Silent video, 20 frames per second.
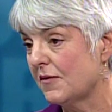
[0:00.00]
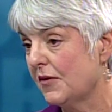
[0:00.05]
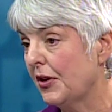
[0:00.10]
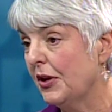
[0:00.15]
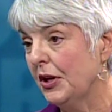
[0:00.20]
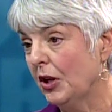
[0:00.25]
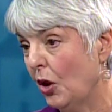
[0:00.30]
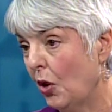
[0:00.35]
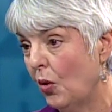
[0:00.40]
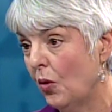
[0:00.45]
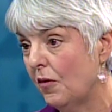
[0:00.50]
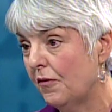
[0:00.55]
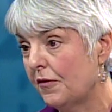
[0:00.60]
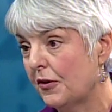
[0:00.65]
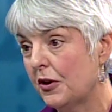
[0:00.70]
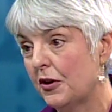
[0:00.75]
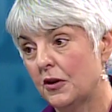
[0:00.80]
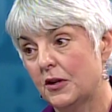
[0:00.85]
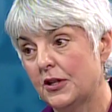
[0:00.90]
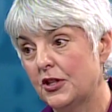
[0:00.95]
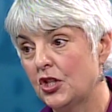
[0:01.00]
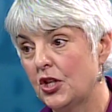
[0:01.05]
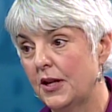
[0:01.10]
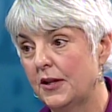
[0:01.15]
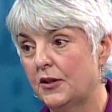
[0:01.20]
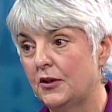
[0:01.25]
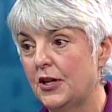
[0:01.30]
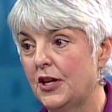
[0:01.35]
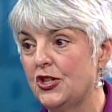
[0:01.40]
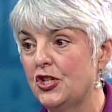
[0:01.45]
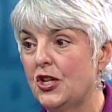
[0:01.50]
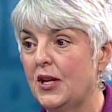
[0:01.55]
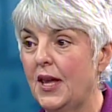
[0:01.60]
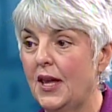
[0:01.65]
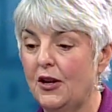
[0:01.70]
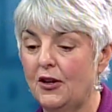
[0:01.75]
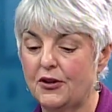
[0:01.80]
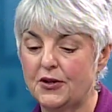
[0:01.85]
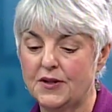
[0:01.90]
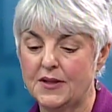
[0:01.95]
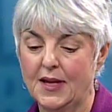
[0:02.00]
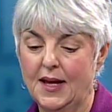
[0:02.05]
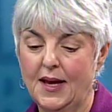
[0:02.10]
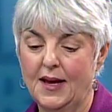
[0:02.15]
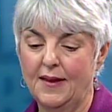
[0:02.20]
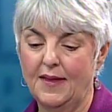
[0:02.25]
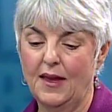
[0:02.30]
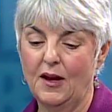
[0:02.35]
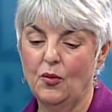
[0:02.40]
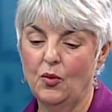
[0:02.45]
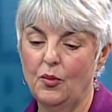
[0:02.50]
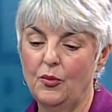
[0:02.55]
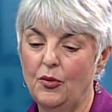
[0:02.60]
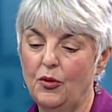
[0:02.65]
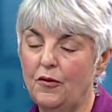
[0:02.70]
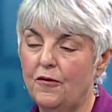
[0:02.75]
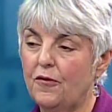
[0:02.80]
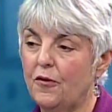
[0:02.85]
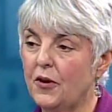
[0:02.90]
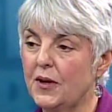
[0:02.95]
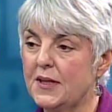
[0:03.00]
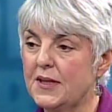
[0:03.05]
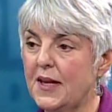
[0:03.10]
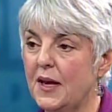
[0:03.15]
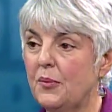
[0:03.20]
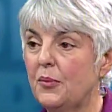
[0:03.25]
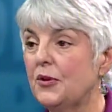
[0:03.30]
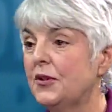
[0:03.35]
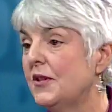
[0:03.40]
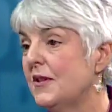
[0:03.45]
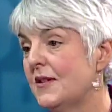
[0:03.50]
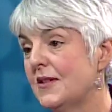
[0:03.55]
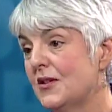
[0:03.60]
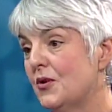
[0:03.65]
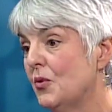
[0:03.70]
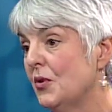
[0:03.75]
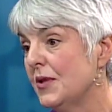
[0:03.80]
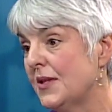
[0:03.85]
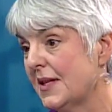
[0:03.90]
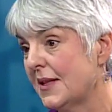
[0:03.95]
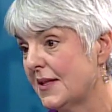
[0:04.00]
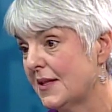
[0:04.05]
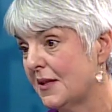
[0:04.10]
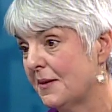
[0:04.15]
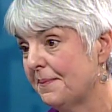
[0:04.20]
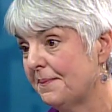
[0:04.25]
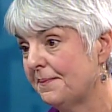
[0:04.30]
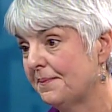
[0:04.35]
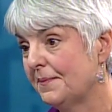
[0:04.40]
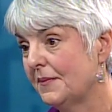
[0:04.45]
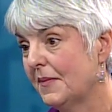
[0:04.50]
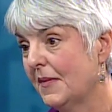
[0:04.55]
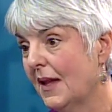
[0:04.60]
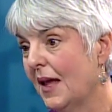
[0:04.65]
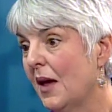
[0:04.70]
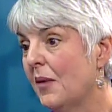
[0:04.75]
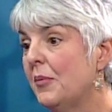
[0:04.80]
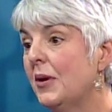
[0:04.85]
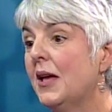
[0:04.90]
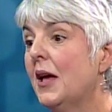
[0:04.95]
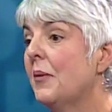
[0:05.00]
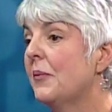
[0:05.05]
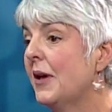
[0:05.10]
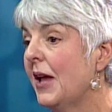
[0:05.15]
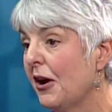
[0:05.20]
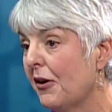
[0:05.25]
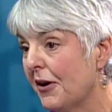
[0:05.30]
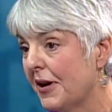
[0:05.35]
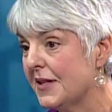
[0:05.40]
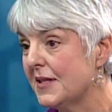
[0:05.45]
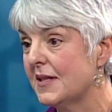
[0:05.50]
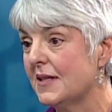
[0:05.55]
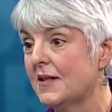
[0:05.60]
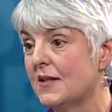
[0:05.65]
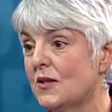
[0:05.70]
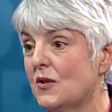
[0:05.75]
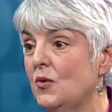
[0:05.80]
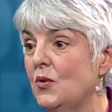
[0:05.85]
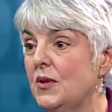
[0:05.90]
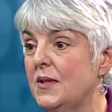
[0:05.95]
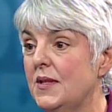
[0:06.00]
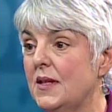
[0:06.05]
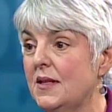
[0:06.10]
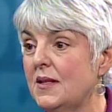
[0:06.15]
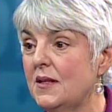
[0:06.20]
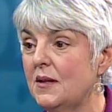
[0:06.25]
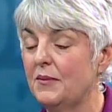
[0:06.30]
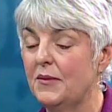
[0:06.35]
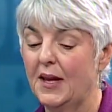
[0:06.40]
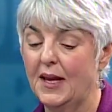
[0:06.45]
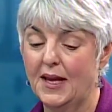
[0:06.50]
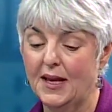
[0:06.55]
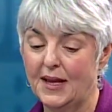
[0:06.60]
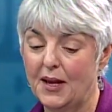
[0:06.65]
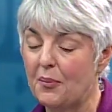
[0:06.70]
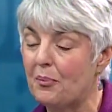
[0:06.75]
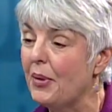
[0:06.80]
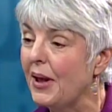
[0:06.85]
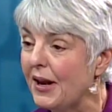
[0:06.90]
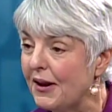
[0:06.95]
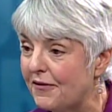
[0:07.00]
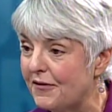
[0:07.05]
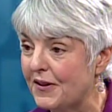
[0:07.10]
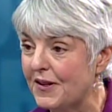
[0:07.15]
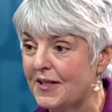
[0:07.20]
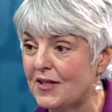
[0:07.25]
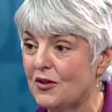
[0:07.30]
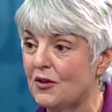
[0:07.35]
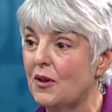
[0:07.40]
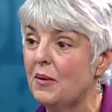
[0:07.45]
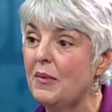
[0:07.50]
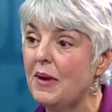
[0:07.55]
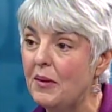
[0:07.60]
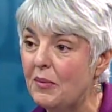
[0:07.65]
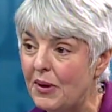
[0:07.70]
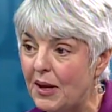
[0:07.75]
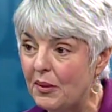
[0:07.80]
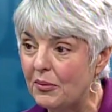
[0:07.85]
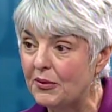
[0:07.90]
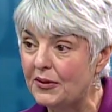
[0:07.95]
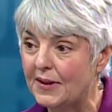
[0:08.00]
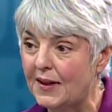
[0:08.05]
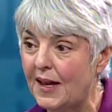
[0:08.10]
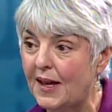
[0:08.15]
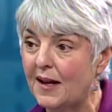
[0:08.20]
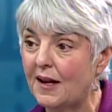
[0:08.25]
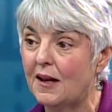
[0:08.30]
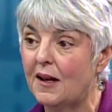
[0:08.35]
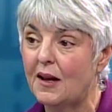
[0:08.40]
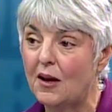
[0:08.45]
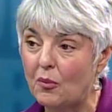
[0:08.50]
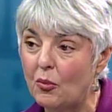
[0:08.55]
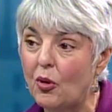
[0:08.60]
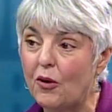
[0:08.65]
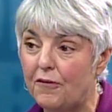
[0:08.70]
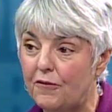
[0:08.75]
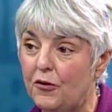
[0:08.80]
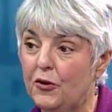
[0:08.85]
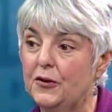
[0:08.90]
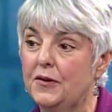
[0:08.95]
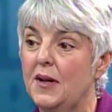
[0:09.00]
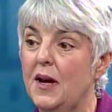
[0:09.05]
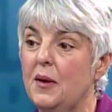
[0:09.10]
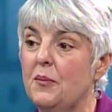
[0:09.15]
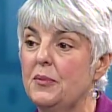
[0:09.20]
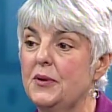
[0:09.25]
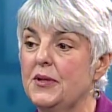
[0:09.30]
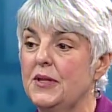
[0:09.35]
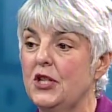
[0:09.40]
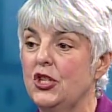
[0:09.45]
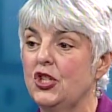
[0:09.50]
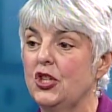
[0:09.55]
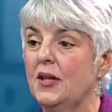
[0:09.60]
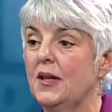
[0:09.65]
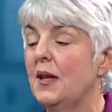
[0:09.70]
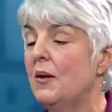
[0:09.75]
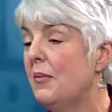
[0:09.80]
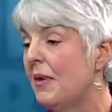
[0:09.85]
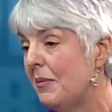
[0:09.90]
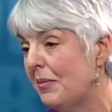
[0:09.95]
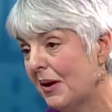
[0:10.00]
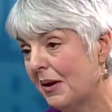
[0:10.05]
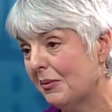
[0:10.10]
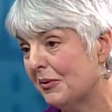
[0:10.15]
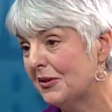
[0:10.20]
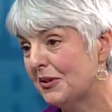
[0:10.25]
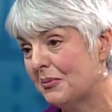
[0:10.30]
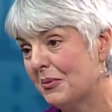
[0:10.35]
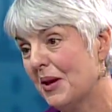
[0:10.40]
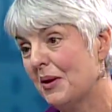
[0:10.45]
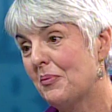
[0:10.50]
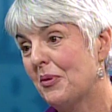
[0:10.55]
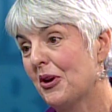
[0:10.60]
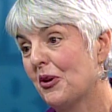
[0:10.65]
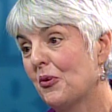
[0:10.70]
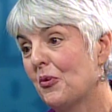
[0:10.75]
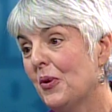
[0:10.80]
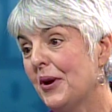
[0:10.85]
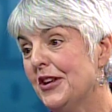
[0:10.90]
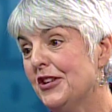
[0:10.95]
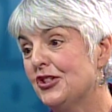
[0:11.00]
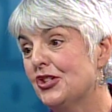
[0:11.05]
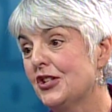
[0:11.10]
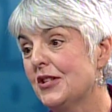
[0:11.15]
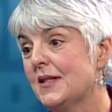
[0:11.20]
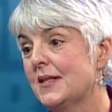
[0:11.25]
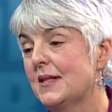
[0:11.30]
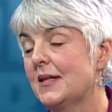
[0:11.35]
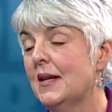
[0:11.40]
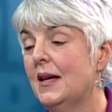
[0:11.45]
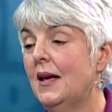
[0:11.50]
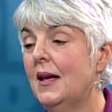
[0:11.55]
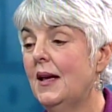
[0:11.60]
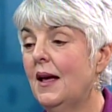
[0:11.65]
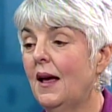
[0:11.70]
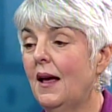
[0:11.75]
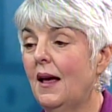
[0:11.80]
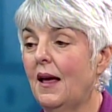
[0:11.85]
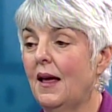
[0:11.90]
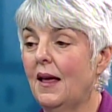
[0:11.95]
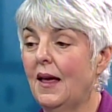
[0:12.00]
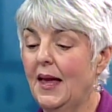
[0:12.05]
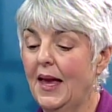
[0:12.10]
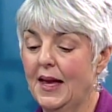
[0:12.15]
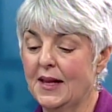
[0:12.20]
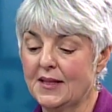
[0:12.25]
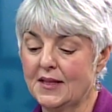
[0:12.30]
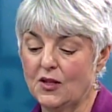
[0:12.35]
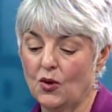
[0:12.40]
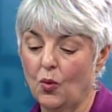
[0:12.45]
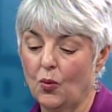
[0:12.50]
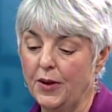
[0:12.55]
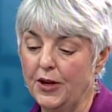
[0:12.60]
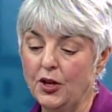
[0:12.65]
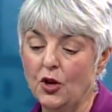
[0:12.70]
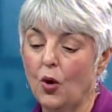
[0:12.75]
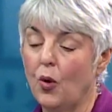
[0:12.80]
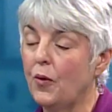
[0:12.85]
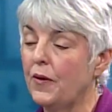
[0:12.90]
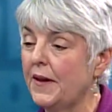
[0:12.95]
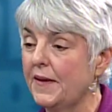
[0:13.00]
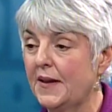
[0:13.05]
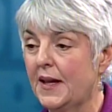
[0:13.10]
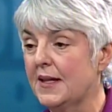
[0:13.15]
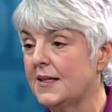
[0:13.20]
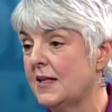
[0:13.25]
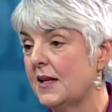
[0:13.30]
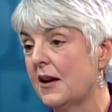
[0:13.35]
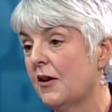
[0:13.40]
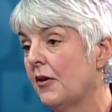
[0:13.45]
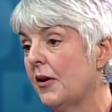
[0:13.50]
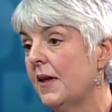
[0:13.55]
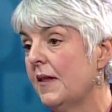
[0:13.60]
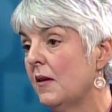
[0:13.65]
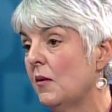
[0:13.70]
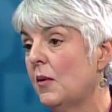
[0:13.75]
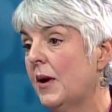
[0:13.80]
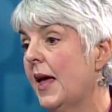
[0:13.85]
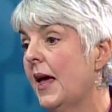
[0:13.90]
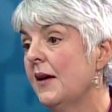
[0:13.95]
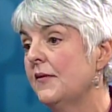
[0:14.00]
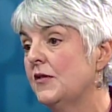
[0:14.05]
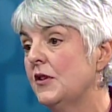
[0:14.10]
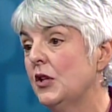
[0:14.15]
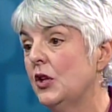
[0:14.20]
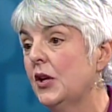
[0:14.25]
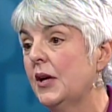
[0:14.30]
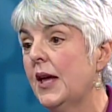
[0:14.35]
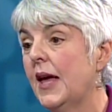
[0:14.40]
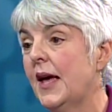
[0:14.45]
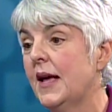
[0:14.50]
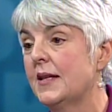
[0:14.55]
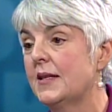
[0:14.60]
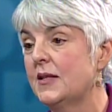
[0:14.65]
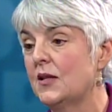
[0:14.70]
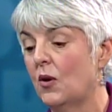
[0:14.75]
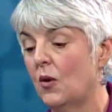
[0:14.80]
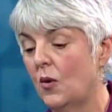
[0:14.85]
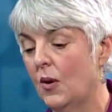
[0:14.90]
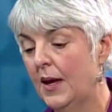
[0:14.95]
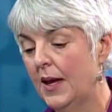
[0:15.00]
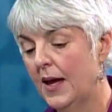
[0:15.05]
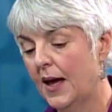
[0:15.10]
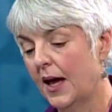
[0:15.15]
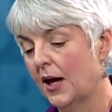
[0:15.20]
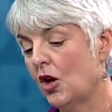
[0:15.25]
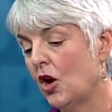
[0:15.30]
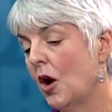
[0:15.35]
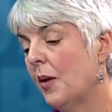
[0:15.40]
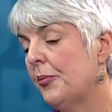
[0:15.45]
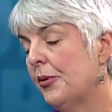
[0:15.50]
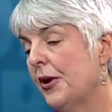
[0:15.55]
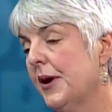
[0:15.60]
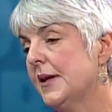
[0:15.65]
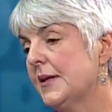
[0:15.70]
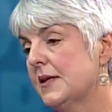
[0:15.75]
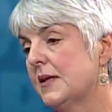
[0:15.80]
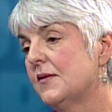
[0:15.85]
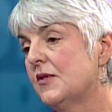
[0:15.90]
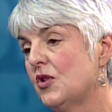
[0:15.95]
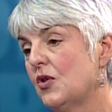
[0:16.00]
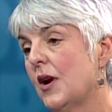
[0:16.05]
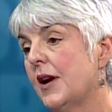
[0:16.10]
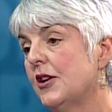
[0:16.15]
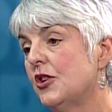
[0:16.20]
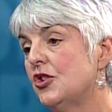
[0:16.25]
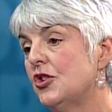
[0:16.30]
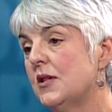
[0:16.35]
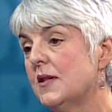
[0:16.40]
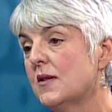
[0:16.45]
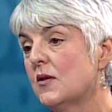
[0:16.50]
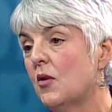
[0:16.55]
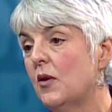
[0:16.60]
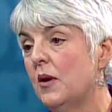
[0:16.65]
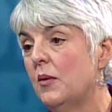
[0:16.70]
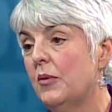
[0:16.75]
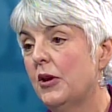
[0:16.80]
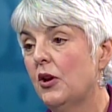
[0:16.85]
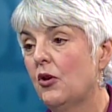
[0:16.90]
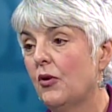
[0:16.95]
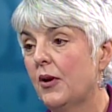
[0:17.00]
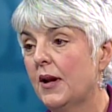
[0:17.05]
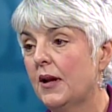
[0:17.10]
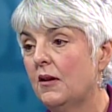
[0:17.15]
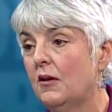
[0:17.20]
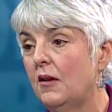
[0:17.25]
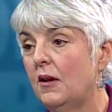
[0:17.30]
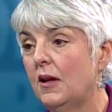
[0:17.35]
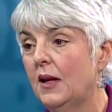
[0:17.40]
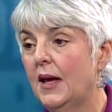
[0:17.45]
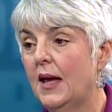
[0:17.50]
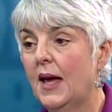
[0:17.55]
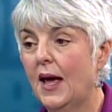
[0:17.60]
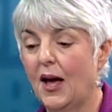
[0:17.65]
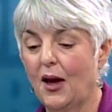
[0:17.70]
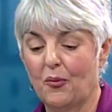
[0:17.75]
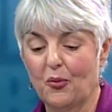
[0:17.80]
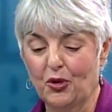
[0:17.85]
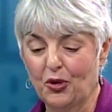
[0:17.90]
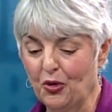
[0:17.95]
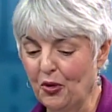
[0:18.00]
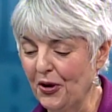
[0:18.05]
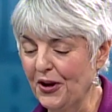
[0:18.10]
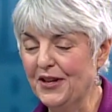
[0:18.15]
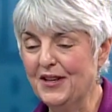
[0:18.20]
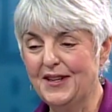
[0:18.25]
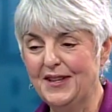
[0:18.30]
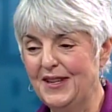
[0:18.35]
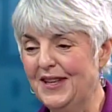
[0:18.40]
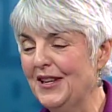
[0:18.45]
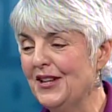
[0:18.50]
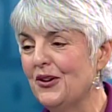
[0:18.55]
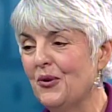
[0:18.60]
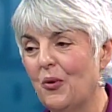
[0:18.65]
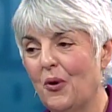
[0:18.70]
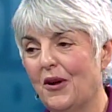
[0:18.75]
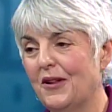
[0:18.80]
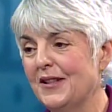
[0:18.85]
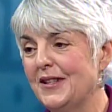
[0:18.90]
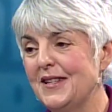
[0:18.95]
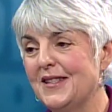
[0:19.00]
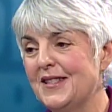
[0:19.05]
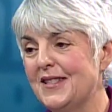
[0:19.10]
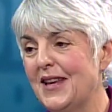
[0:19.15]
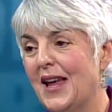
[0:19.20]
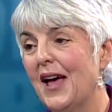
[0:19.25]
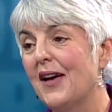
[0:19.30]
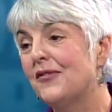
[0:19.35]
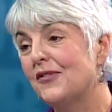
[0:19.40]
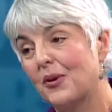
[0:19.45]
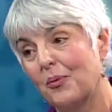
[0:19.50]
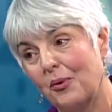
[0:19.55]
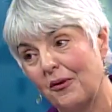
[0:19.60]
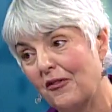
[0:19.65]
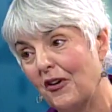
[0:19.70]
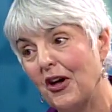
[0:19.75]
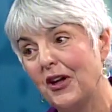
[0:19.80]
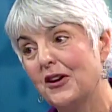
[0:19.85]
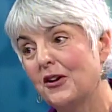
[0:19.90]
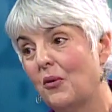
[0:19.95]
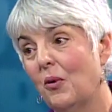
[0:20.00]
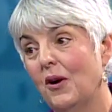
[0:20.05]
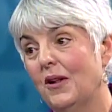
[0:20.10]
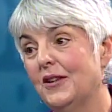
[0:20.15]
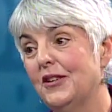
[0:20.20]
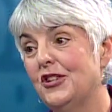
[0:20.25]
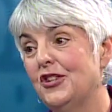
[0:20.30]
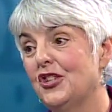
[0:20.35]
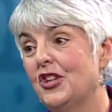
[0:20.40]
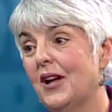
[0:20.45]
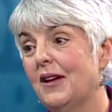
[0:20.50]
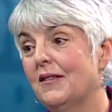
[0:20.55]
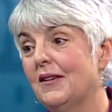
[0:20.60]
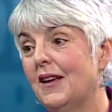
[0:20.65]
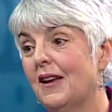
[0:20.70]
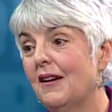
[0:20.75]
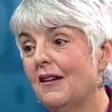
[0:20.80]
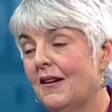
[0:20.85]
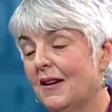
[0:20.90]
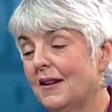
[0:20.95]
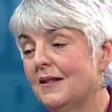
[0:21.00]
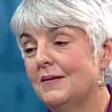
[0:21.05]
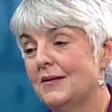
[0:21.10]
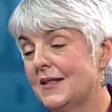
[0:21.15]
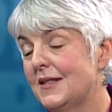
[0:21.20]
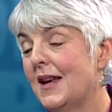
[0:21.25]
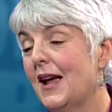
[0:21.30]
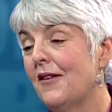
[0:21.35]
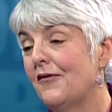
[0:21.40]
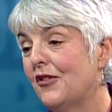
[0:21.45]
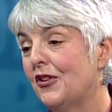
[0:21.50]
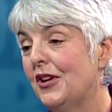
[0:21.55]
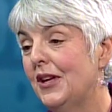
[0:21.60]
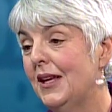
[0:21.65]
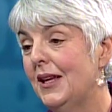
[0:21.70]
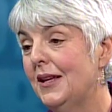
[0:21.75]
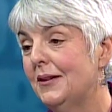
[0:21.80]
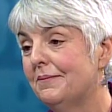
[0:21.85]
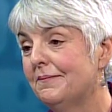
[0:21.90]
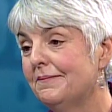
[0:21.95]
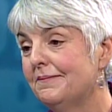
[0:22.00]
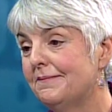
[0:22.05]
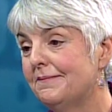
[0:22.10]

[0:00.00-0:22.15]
are very low for early childhood educators, they will move, for example, to the school system and become care aides in the school system. They can get benefits, or they may be able to get a more full-time position. They may be able to make better wages. And so we know that that's an area that we have to look at. So a comprehensive strategy is going to be critical. We're going to need quality staff to provide quality childcare, and staff are key.